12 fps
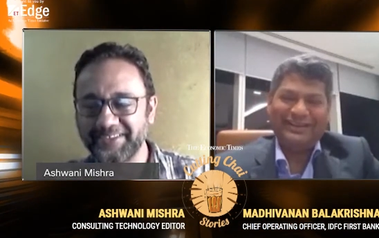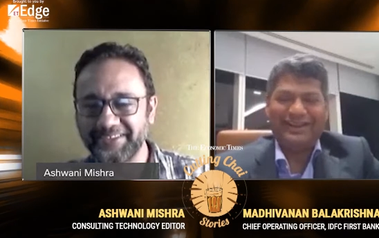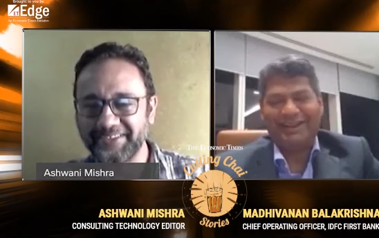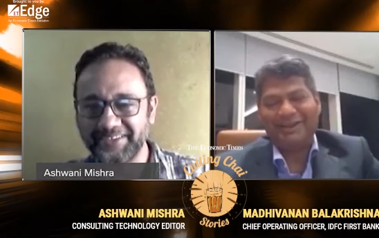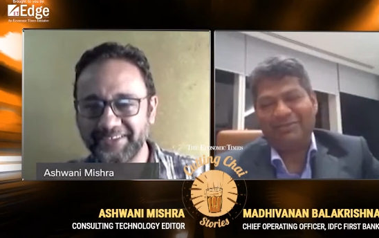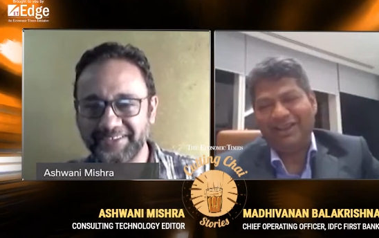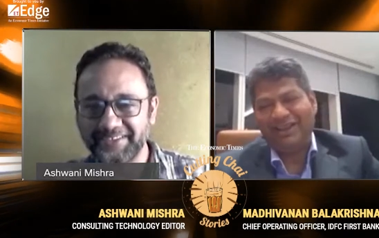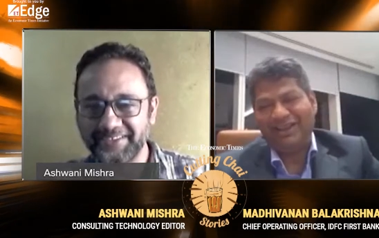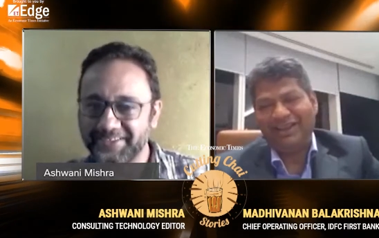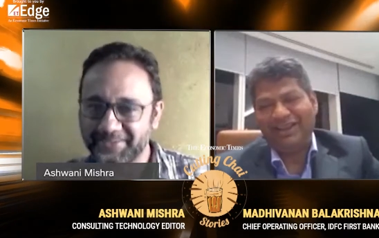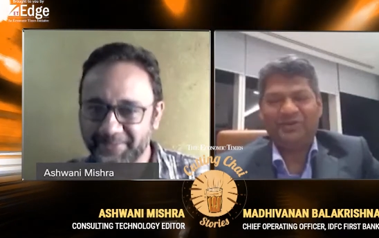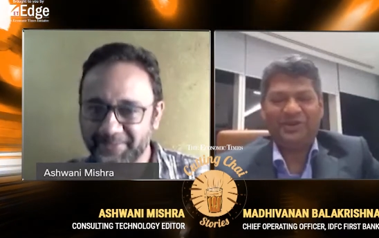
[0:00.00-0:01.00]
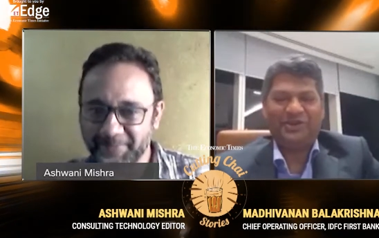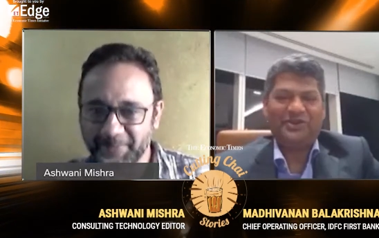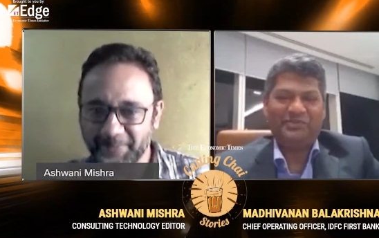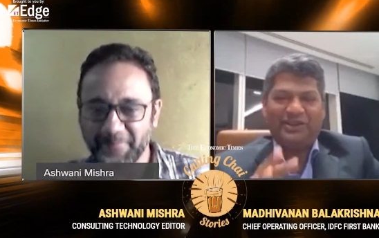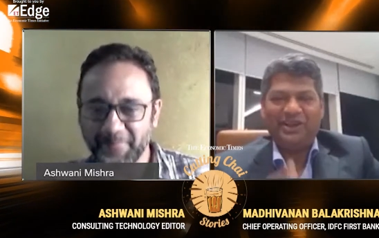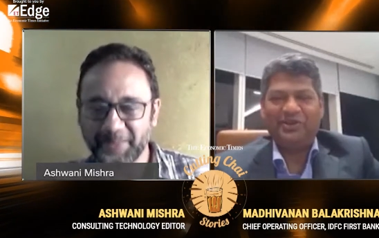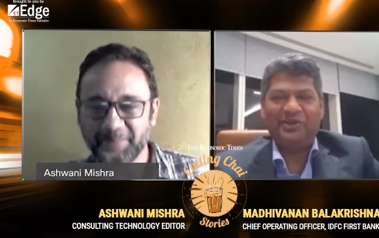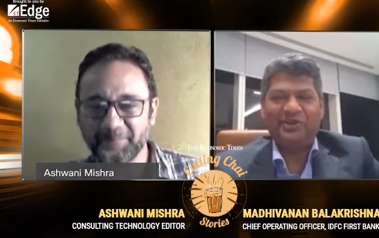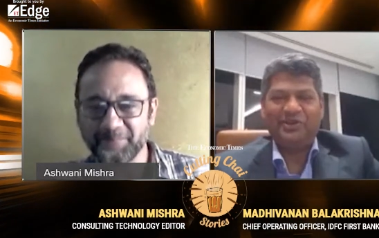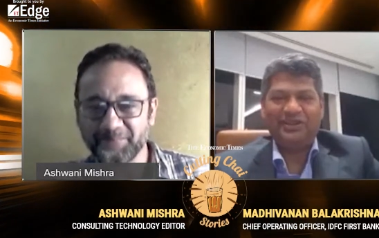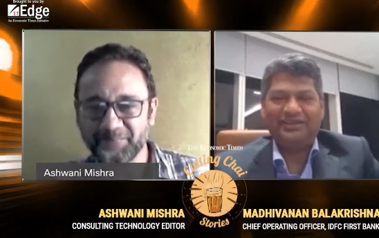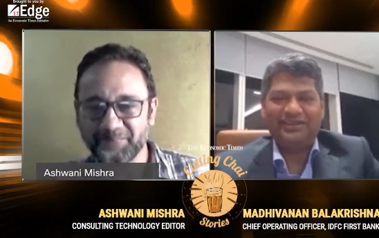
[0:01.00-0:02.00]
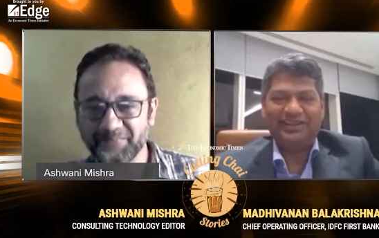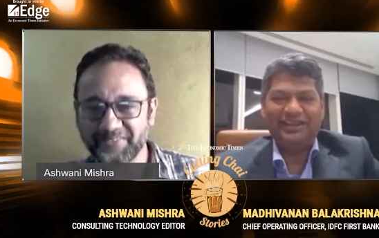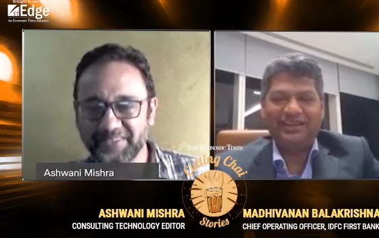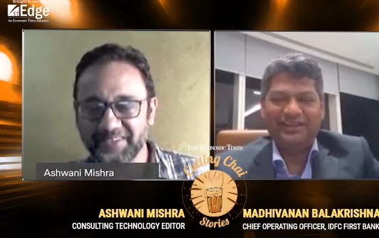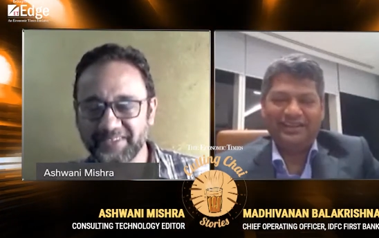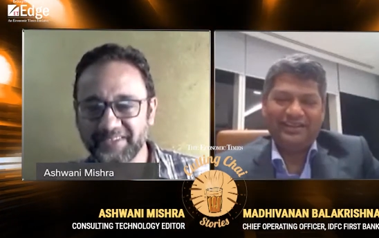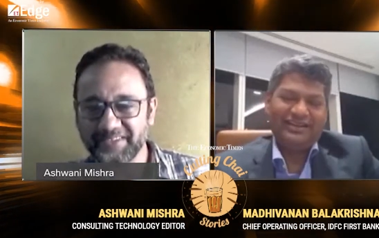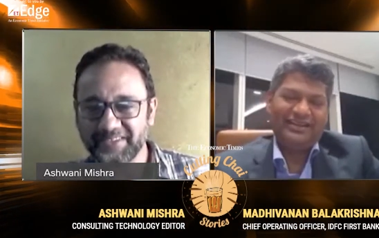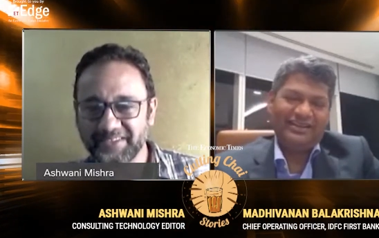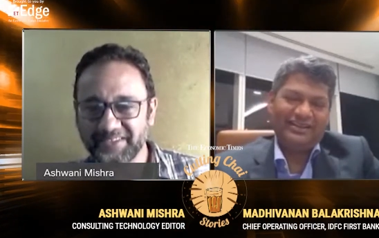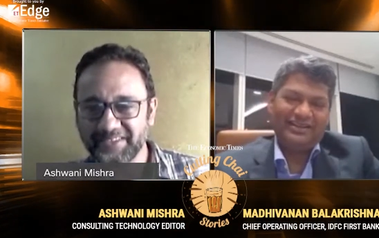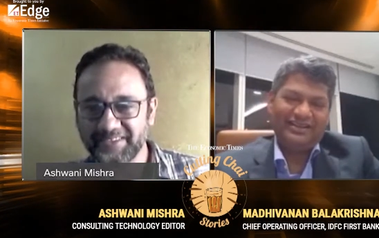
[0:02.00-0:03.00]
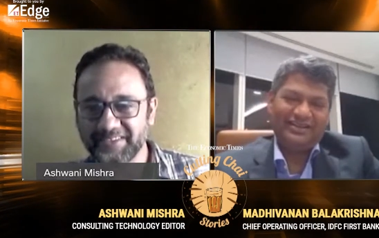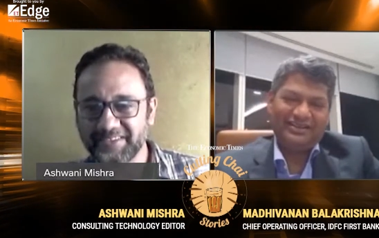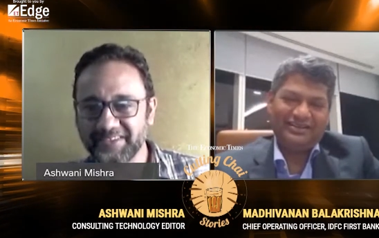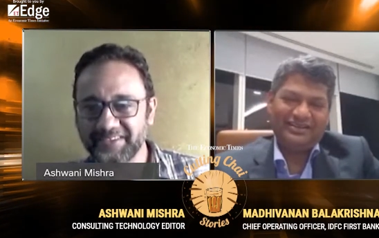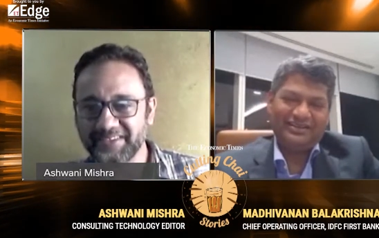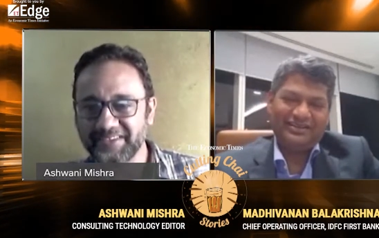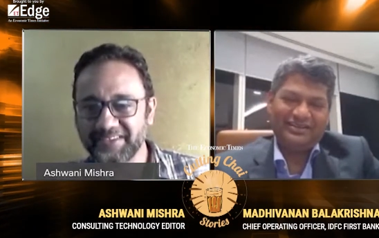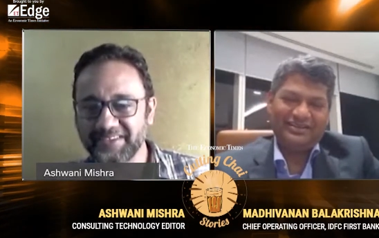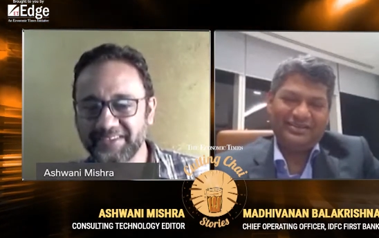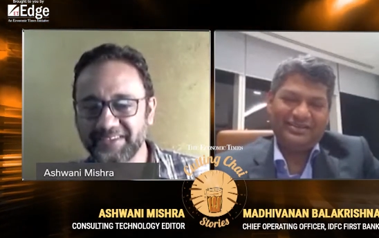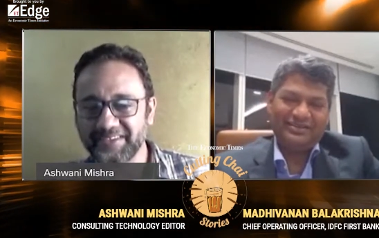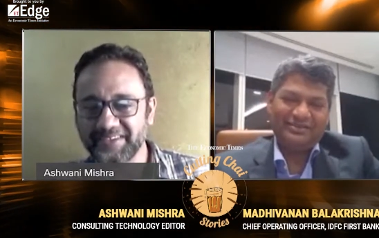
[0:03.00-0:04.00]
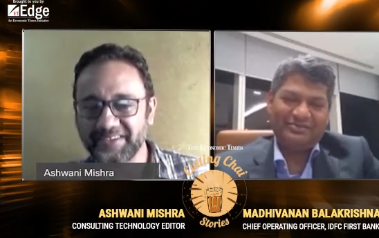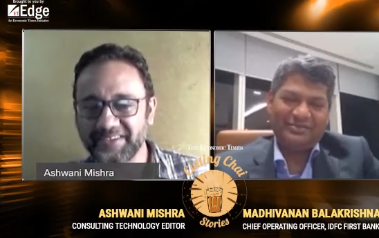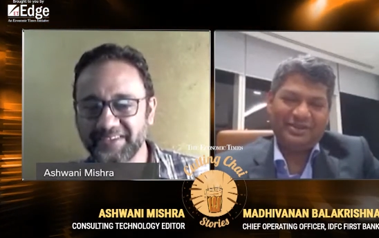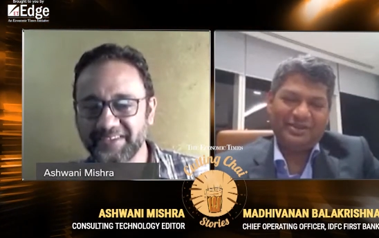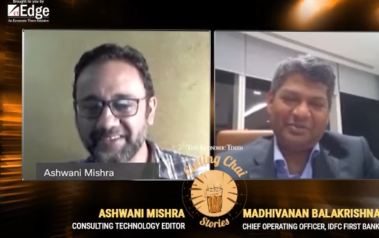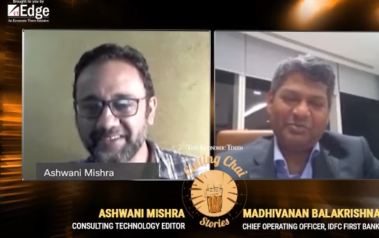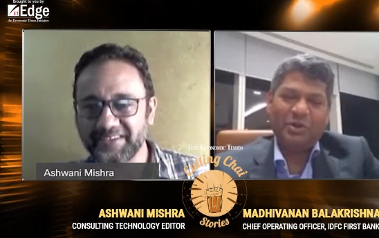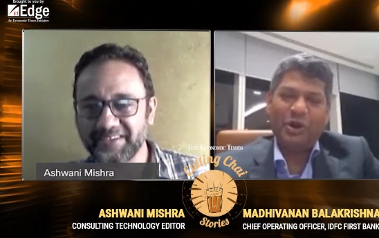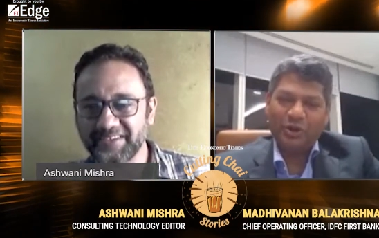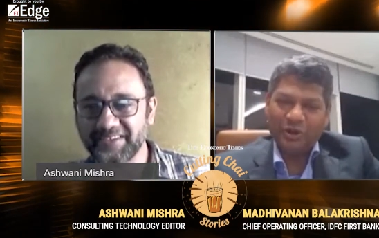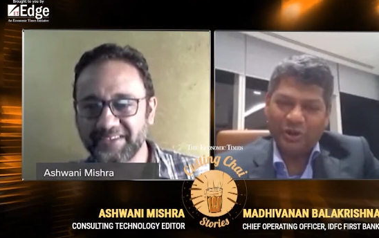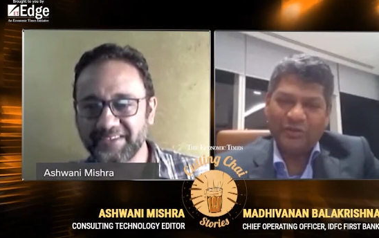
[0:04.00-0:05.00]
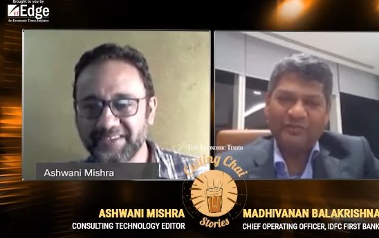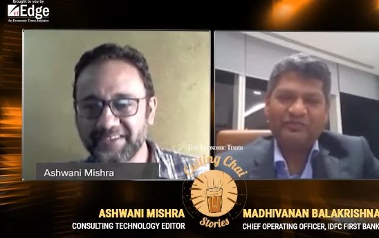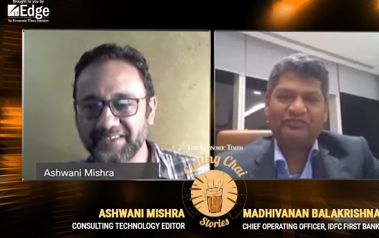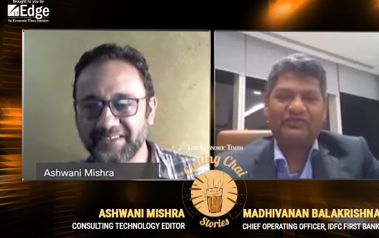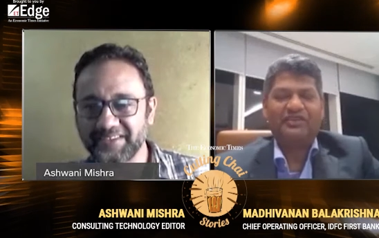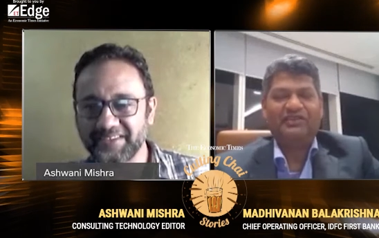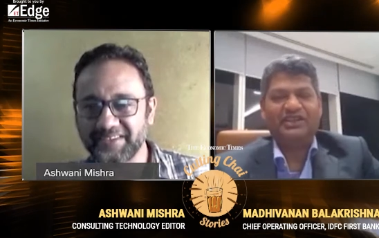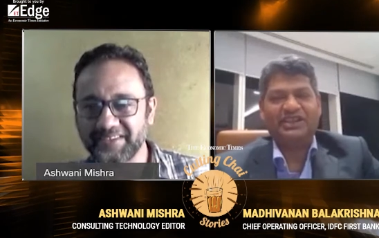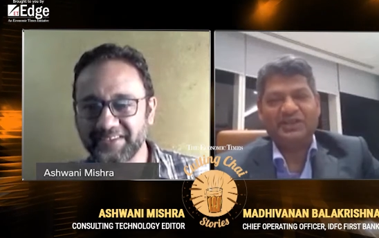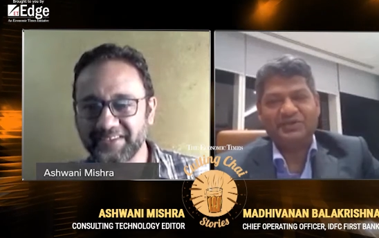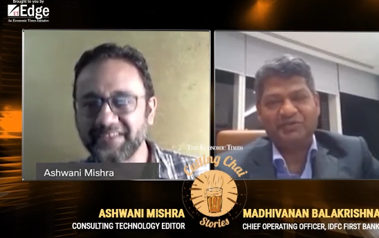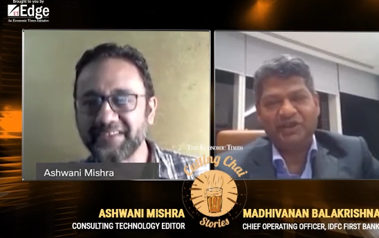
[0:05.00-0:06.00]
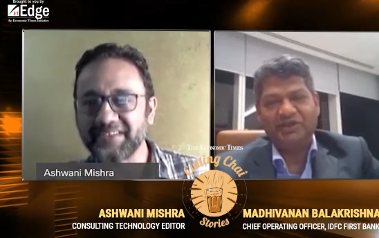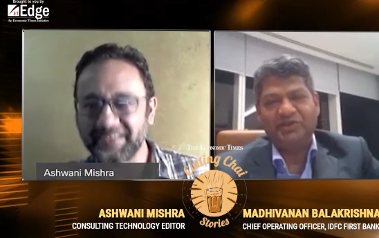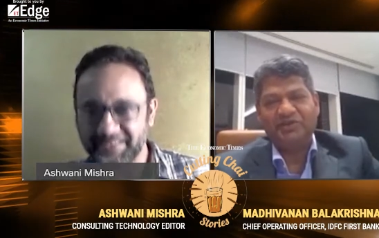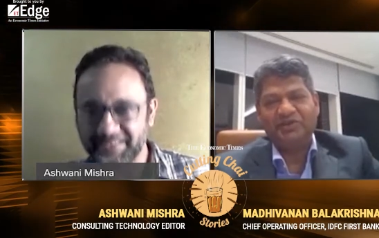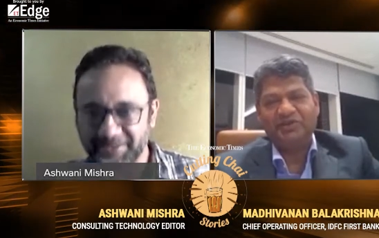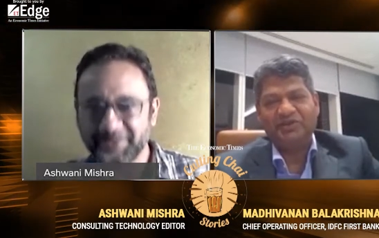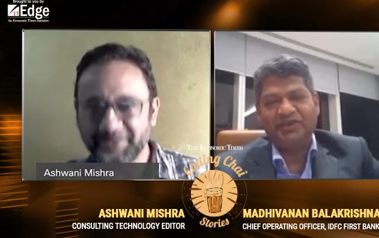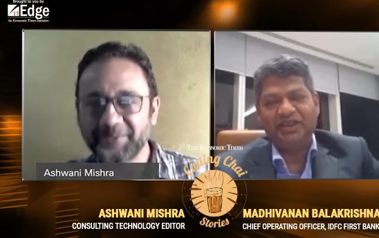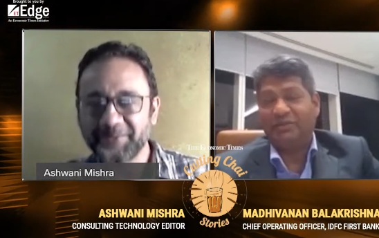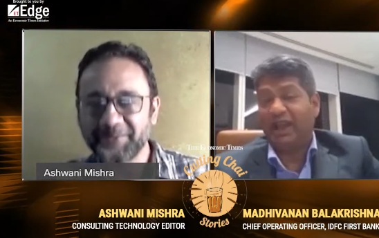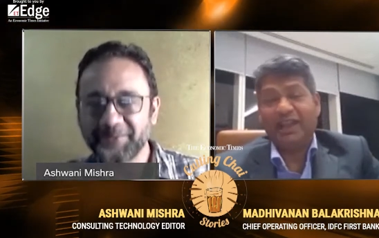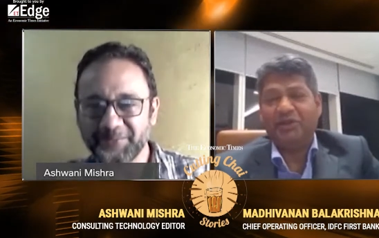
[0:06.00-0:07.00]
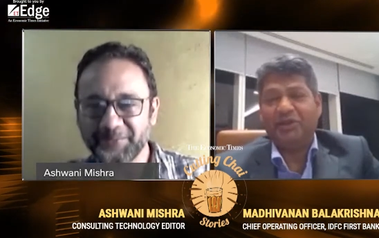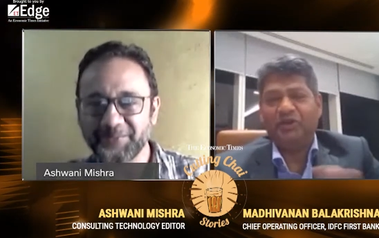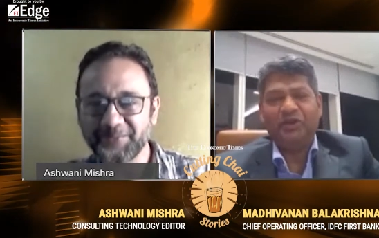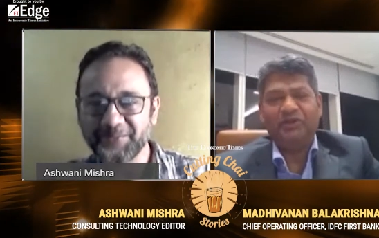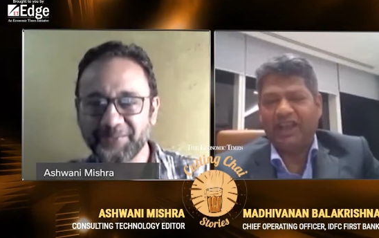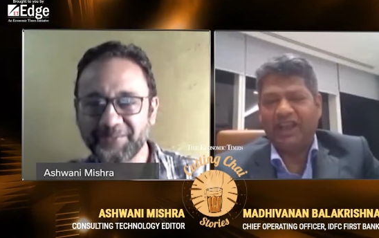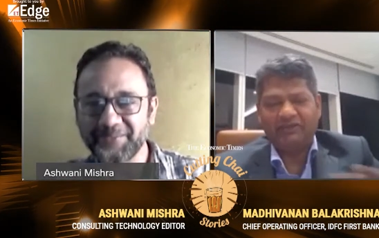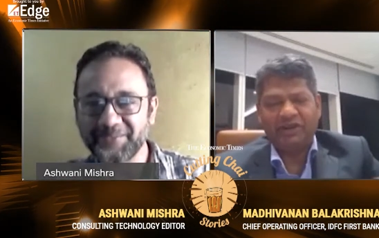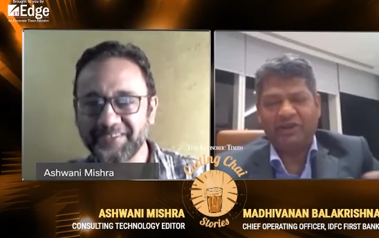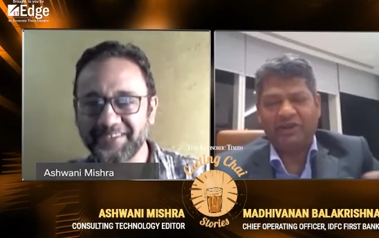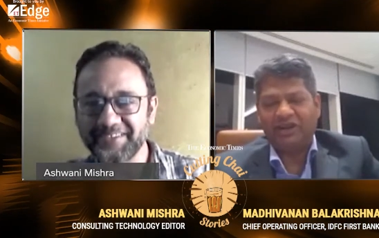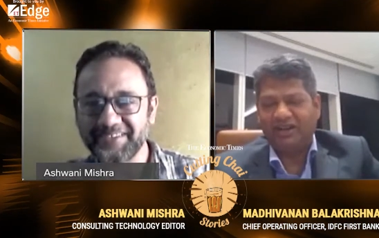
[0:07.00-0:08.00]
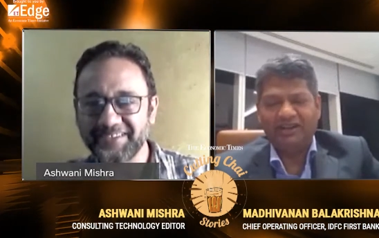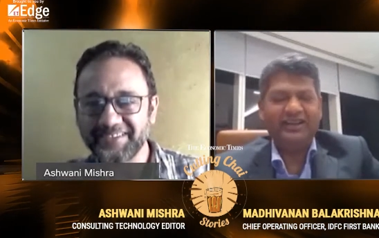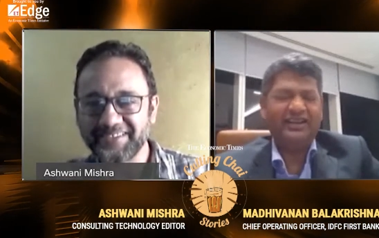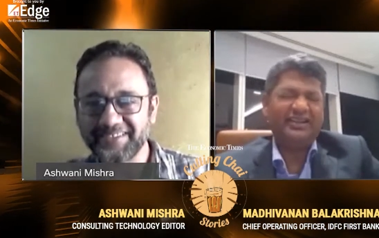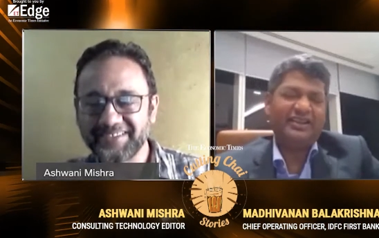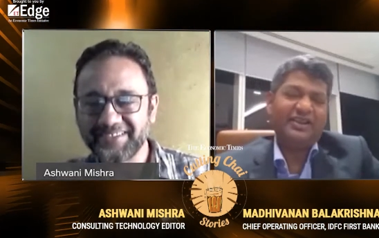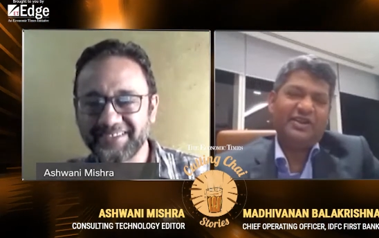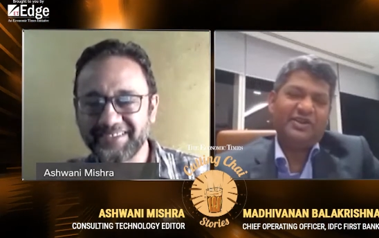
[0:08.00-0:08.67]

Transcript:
Speaker 1: I can play what you typically call the three, uh, the, the, the the bongo, which helps me to in my, in my own way. I've not learned it.